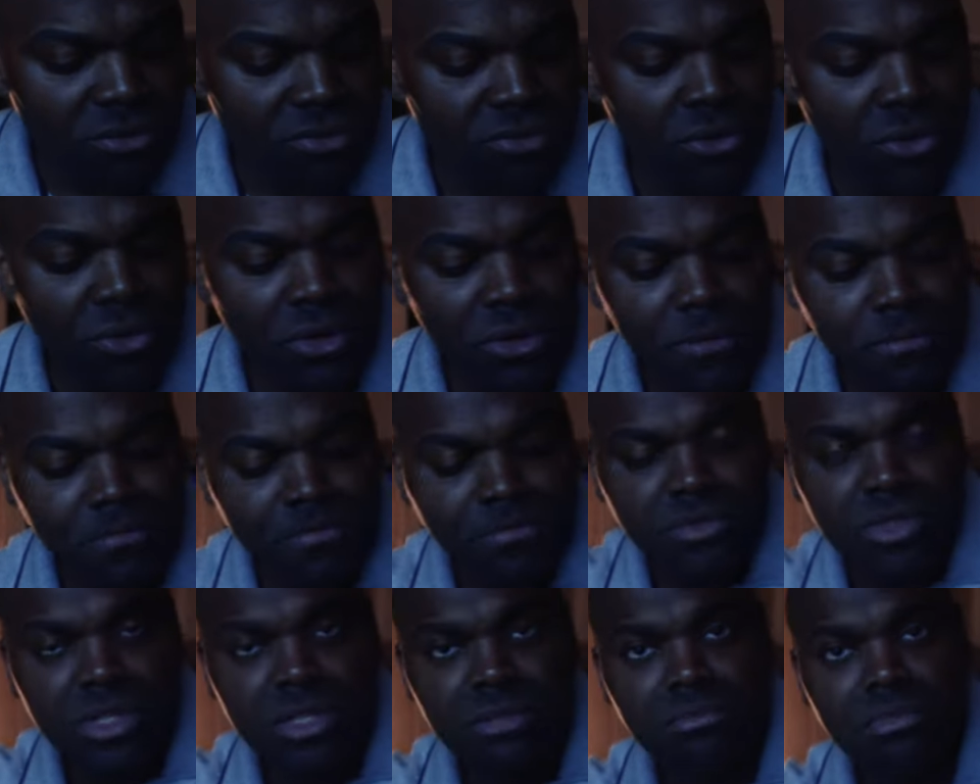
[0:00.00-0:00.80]

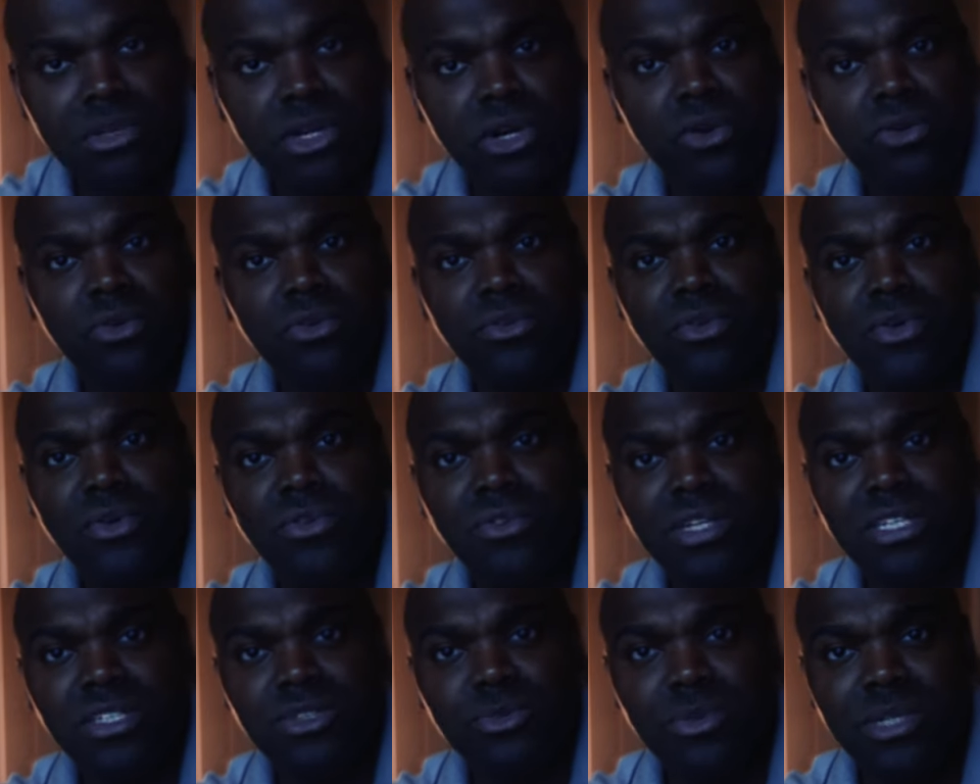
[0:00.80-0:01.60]
review
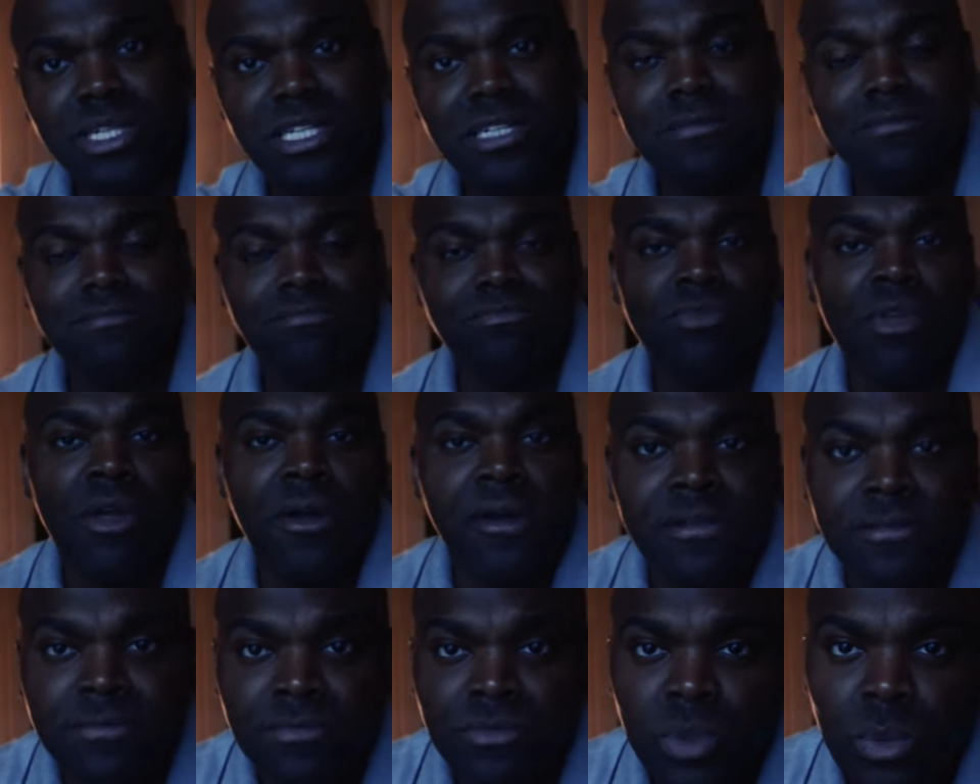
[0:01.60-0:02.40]
for this week.
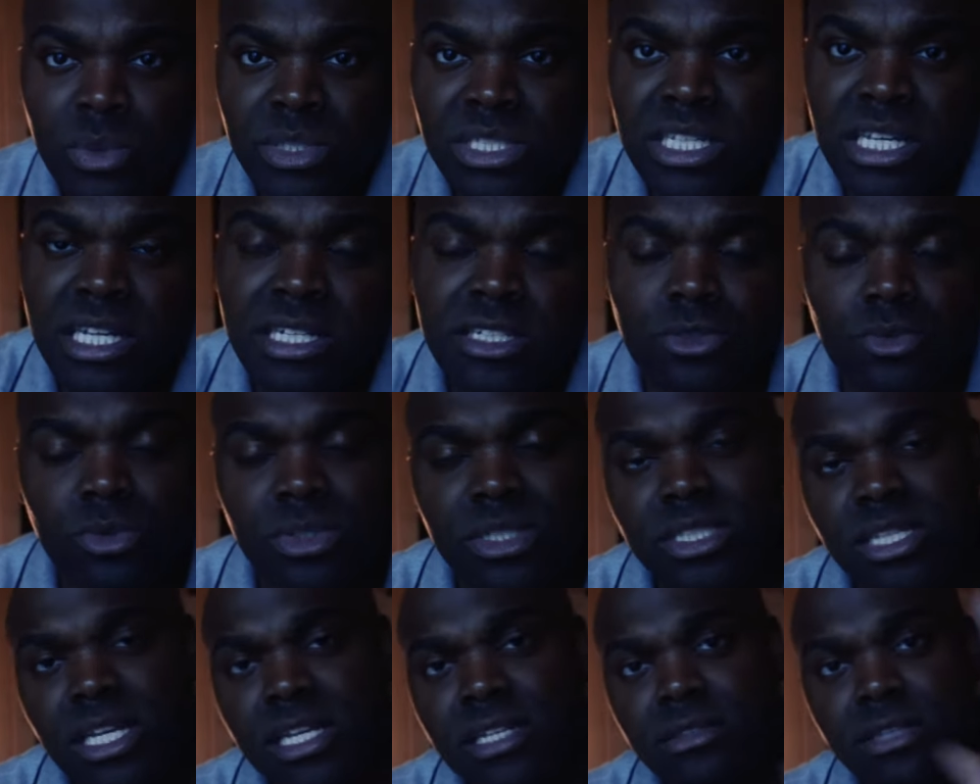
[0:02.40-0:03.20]
Once again, just
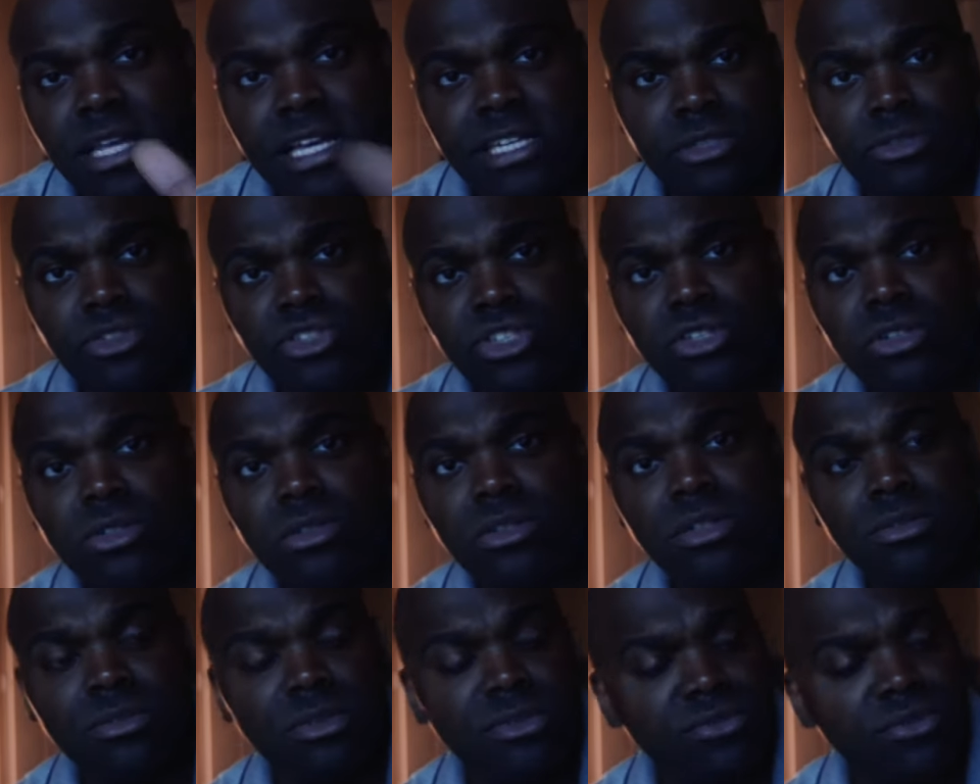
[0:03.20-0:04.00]
want to say thank you, Shutter
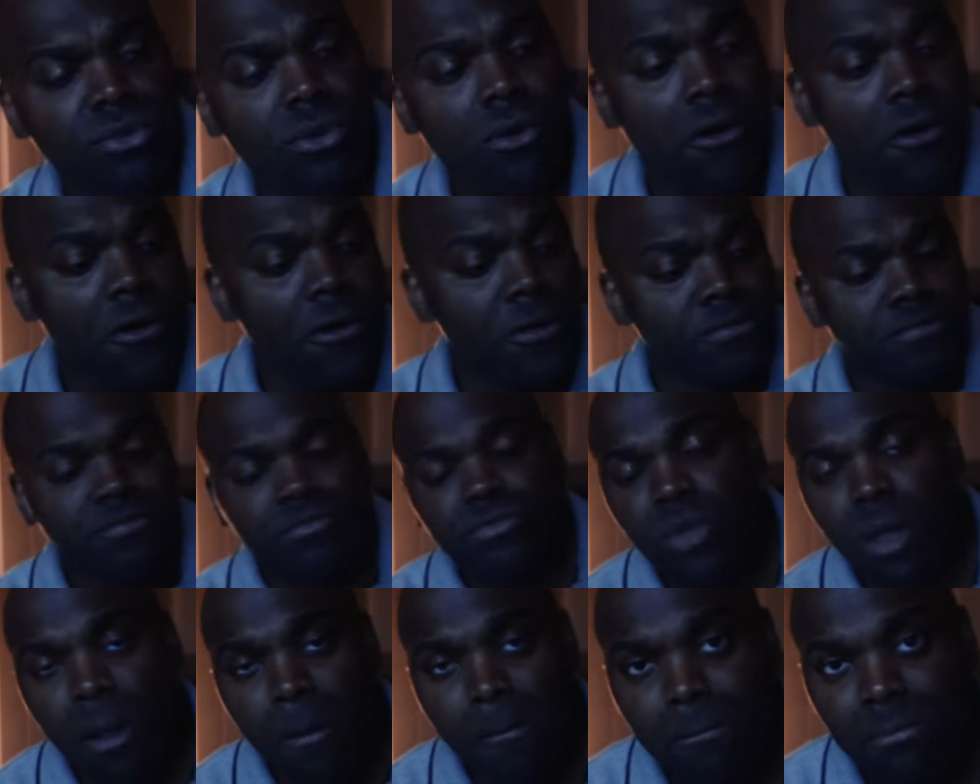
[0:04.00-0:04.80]
Delivery, for
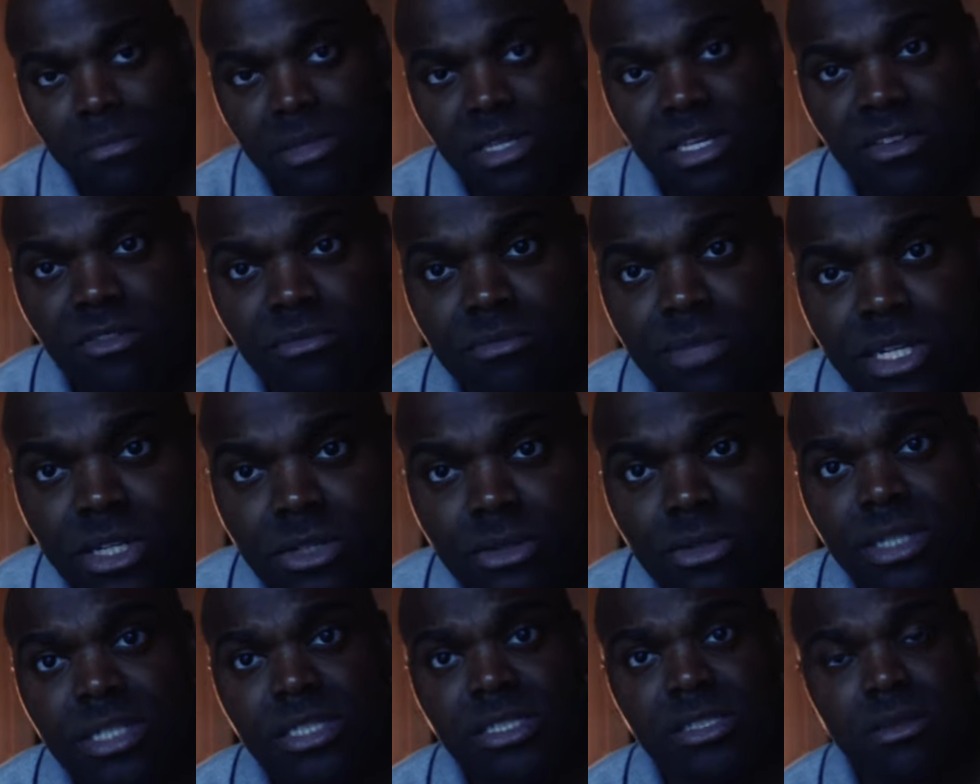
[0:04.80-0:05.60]
giving me the
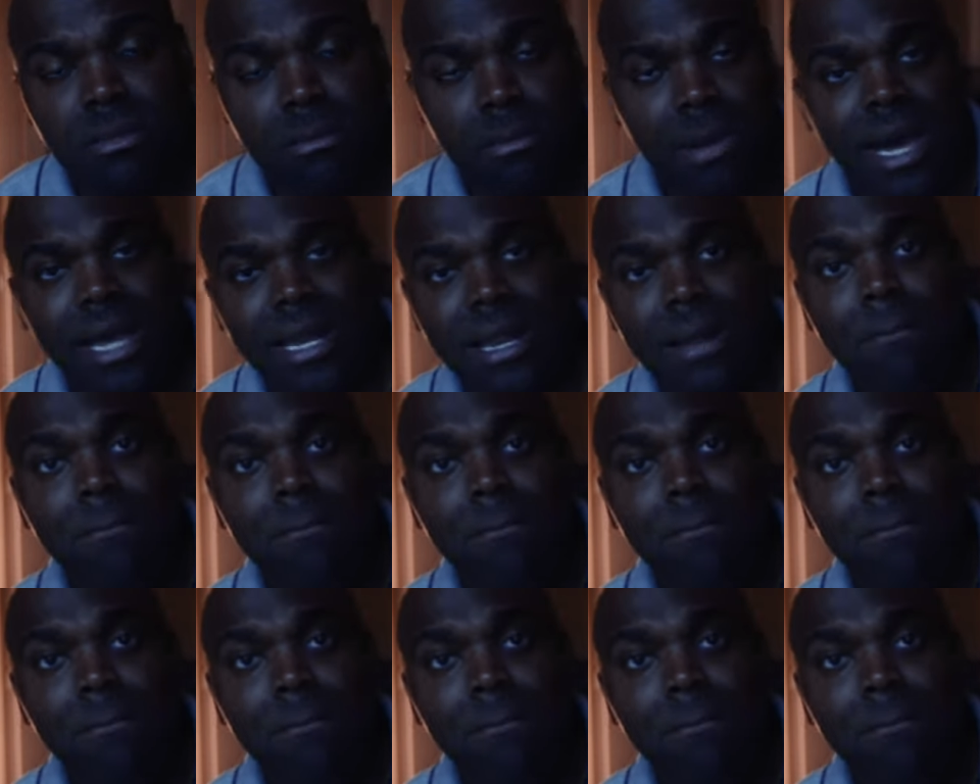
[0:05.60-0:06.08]
credits to buy that